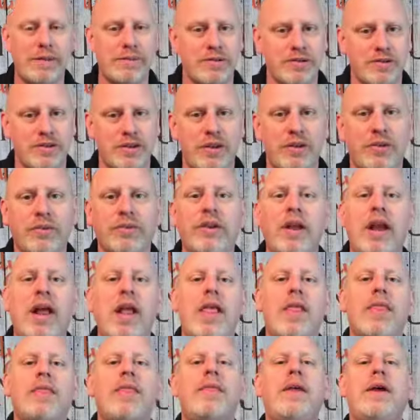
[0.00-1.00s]
shows,
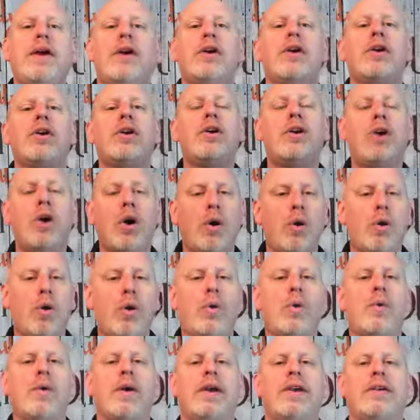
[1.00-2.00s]
their
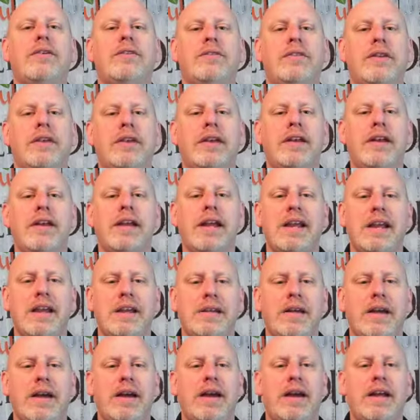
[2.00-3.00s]
goal is to
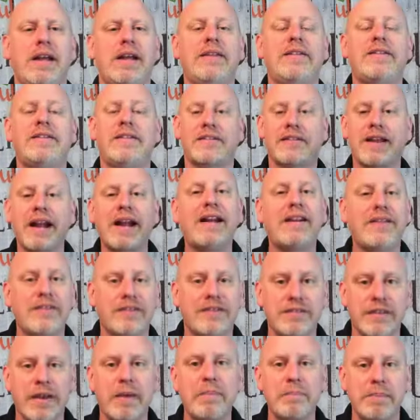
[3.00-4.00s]
incite
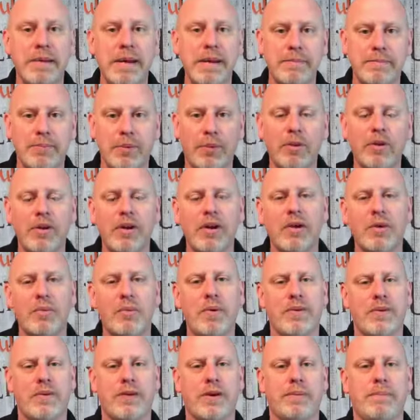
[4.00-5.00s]
some people
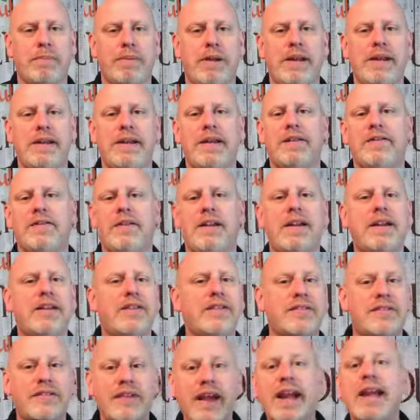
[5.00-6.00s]
with their opinions and
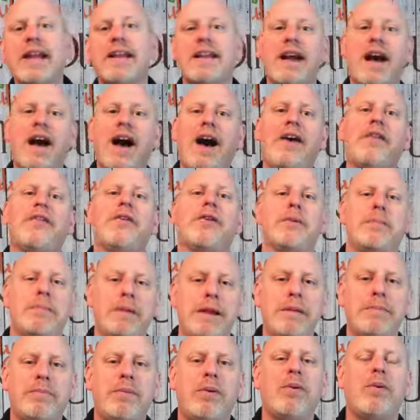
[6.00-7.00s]
excite other
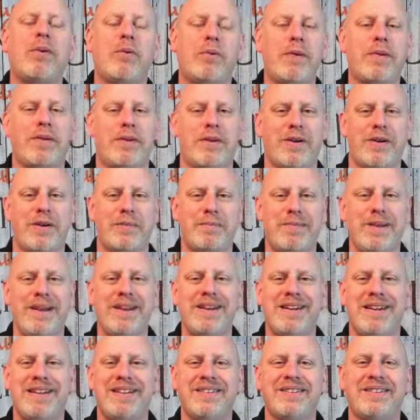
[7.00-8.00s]
people with their
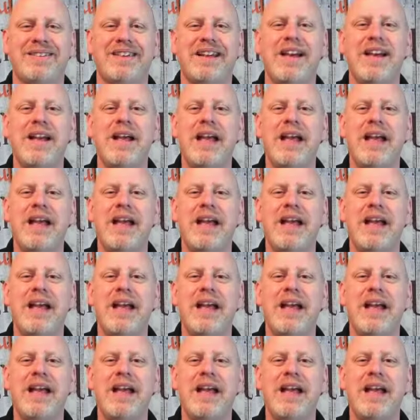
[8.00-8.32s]
opinions.